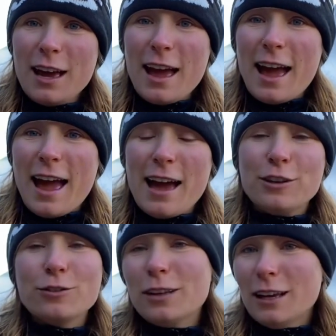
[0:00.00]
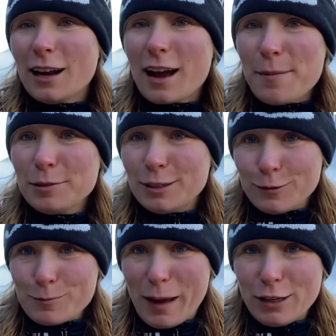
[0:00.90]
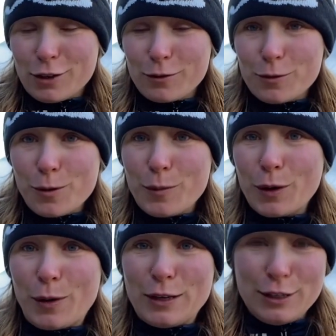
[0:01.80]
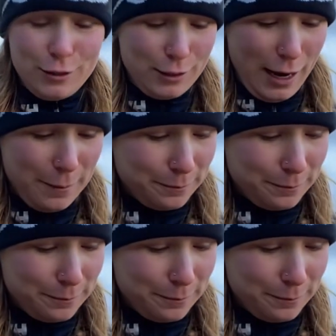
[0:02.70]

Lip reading: And you'll need a couple different pages for what we're going to do today.